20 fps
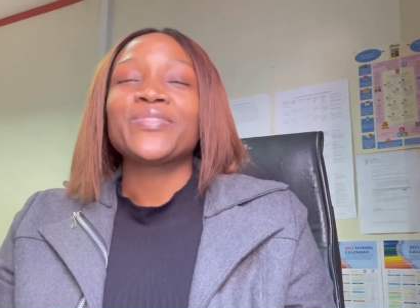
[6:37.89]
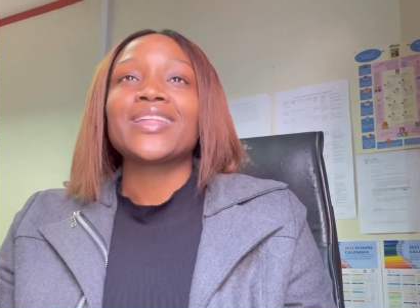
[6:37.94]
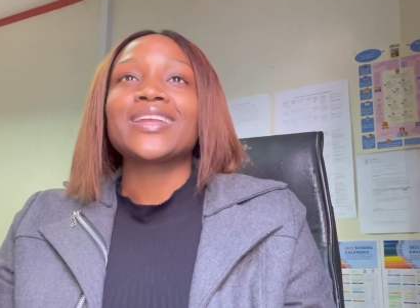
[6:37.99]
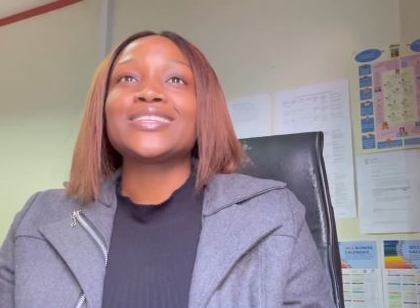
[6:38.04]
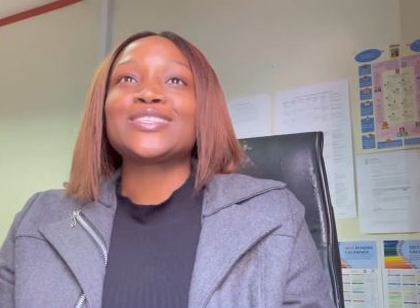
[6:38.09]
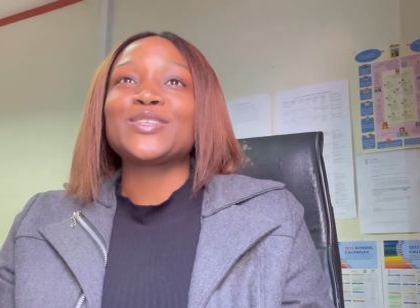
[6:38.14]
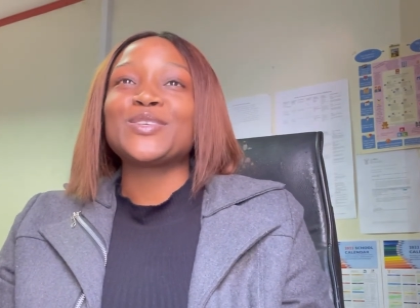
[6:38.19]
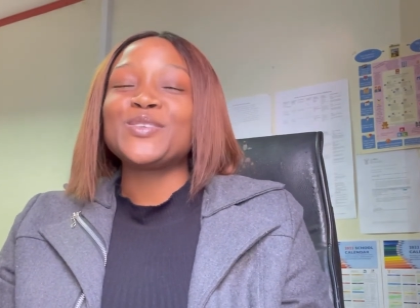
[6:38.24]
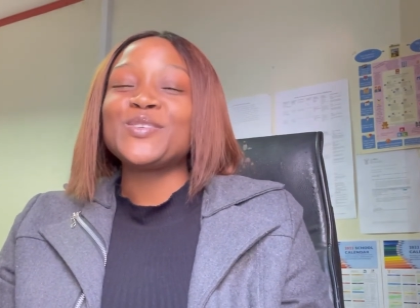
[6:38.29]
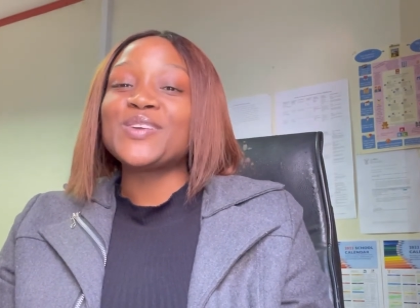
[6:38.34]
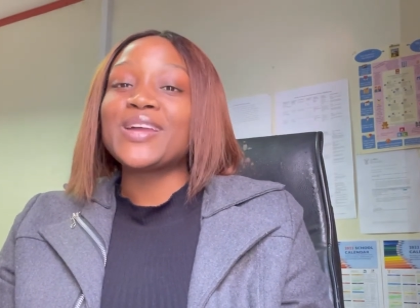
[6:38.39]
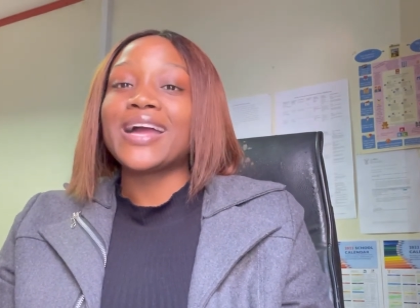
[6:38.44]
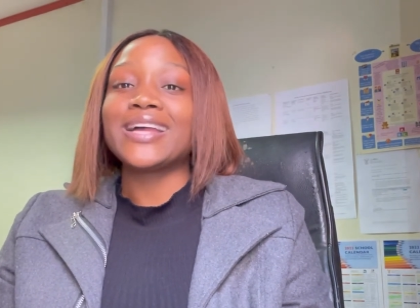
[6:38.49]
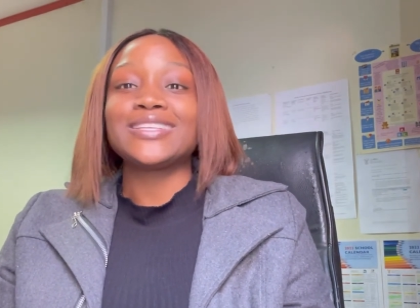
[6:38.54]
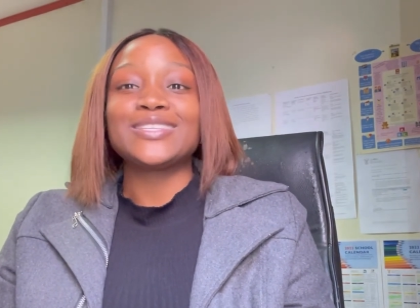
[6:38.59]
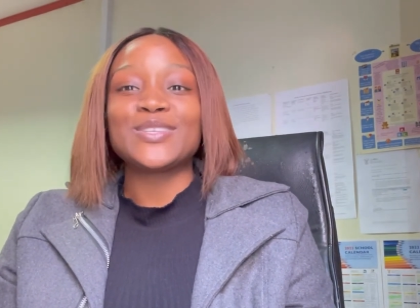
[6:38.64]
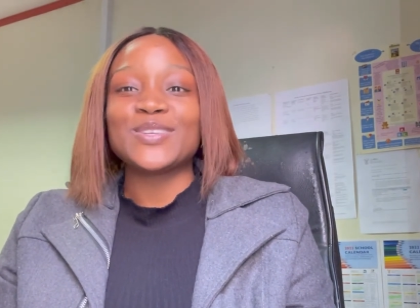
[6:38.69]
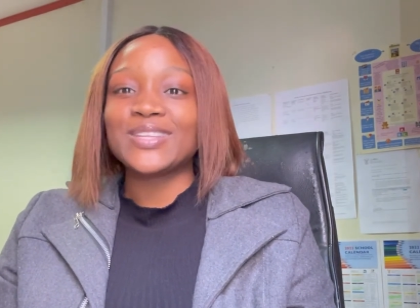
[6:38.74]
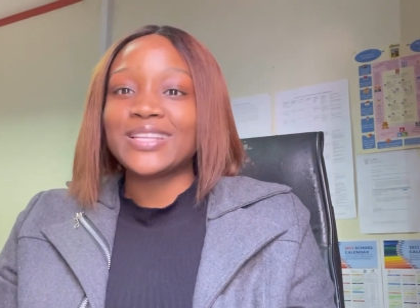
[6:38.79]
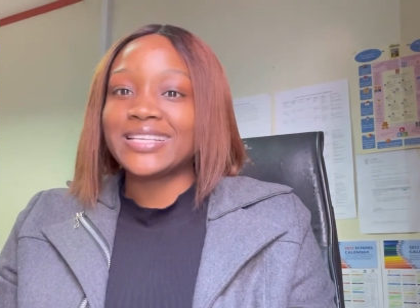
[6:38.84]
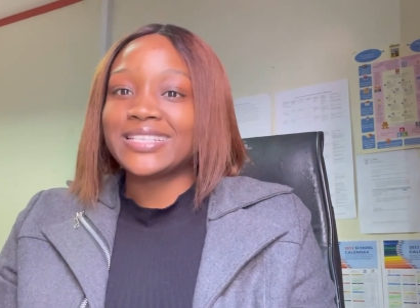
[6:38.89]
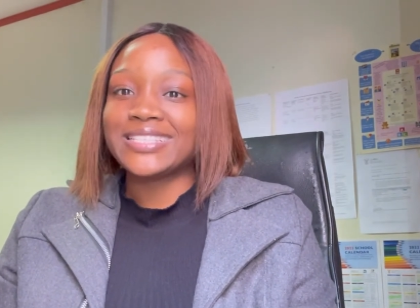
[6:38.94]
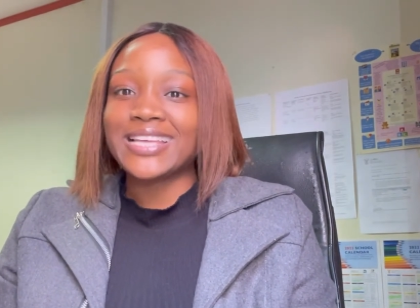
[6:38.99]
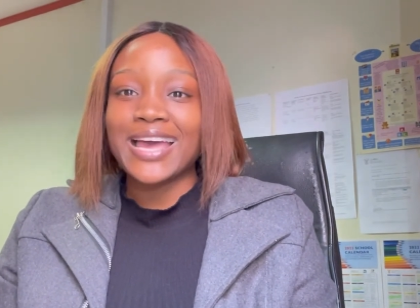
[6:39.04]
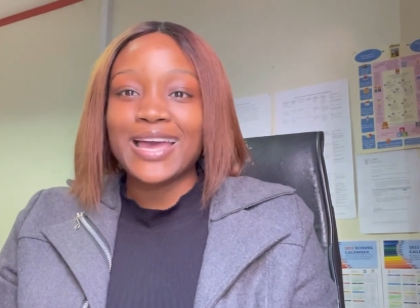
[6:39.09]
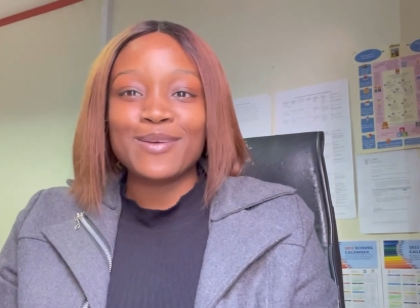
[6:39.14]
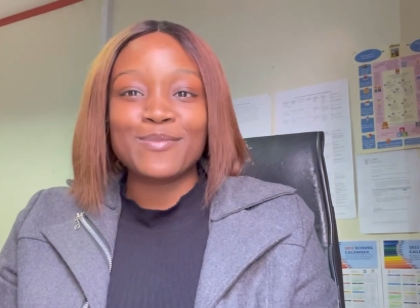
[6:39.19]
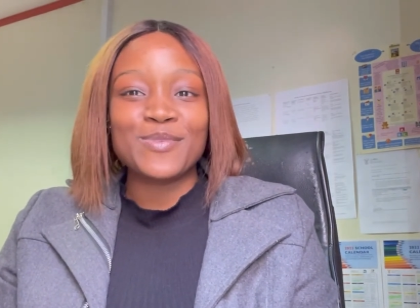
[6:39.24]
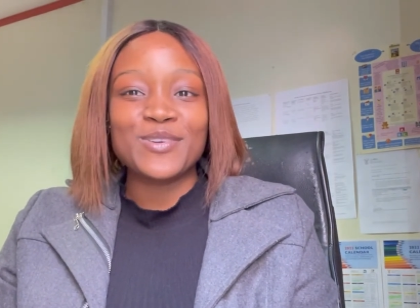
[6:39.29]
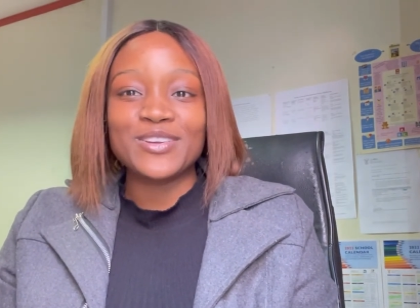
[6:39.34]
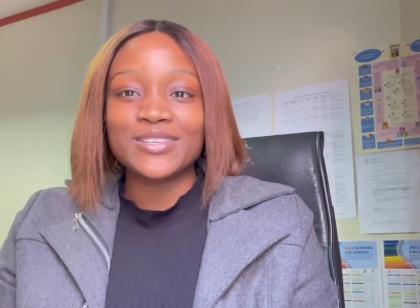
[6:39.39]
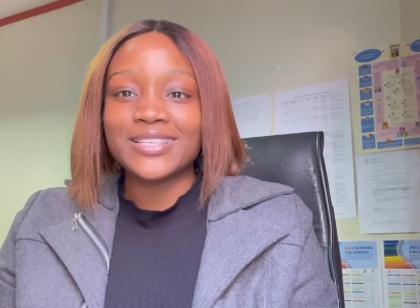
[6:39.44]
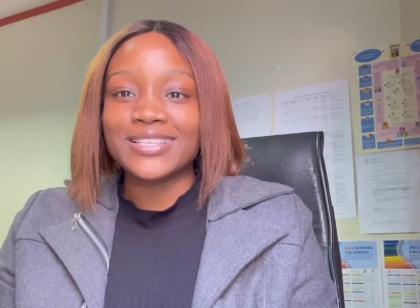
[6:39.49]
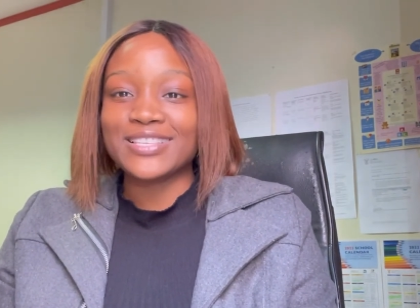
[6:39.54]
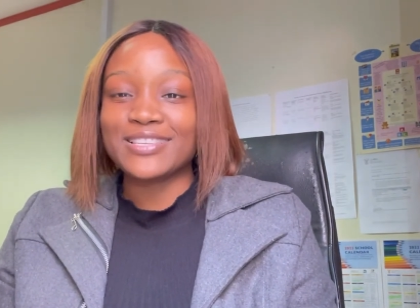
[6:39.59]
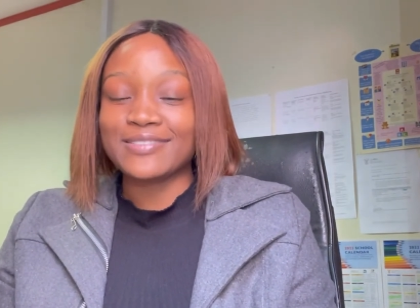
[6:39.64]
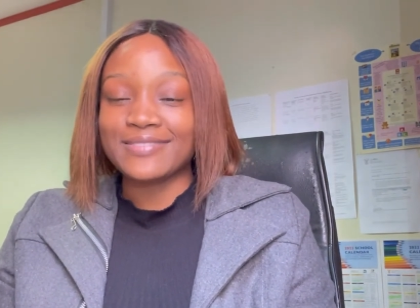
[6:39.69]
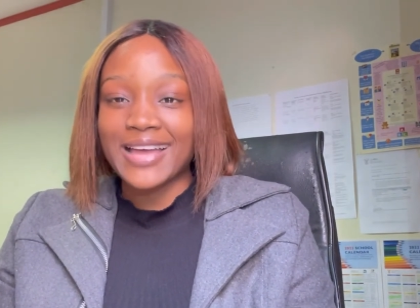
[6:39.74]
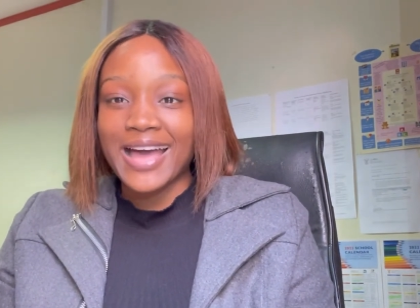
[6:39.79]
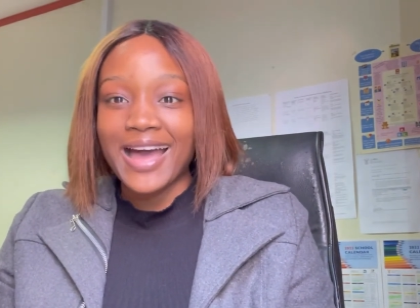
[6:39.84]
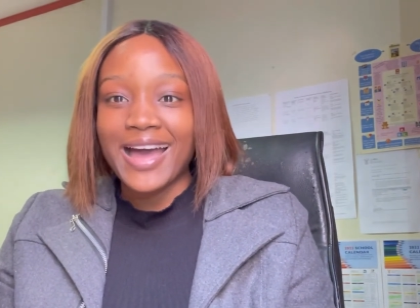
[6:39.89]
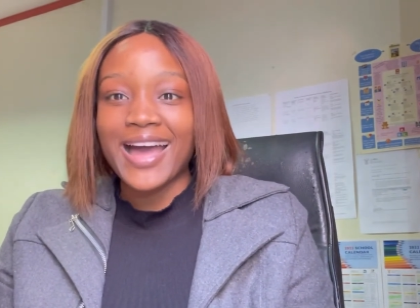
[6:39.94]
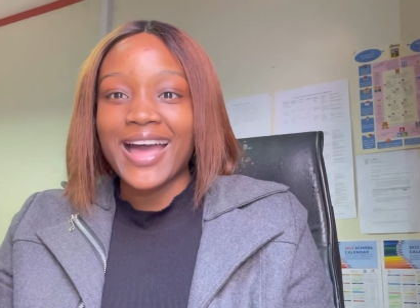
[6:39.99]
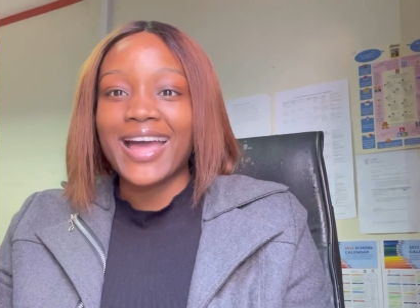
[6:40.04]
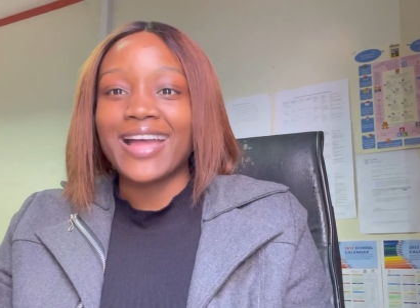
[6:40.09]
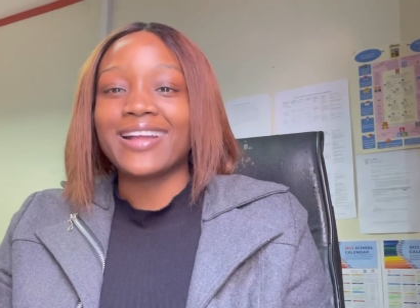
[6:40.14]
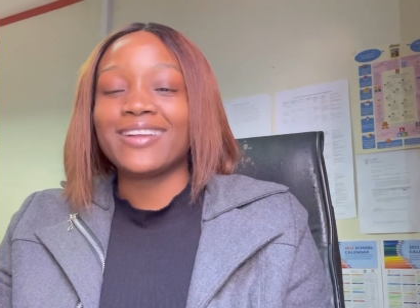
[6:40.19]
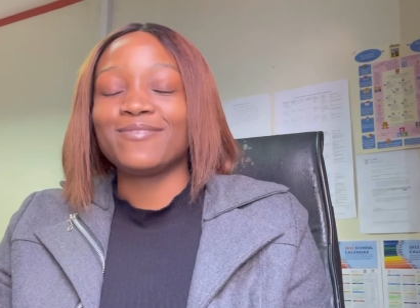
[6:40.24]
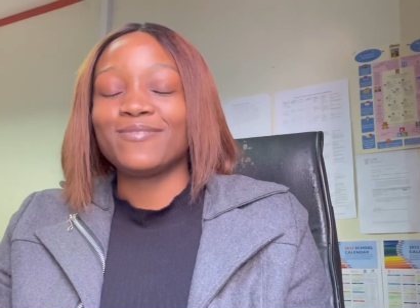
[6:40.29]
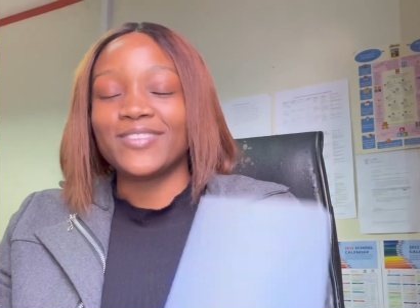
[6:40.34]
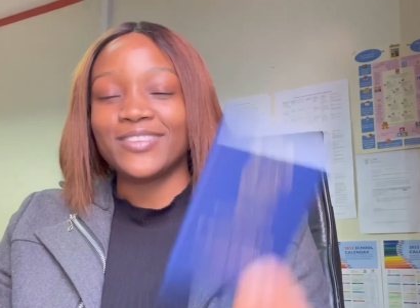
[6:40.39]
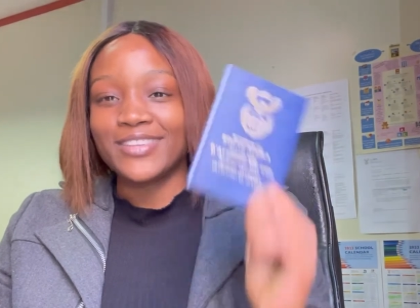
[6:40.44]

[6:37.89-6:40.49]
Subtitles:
So you guys saw the entire process of how I have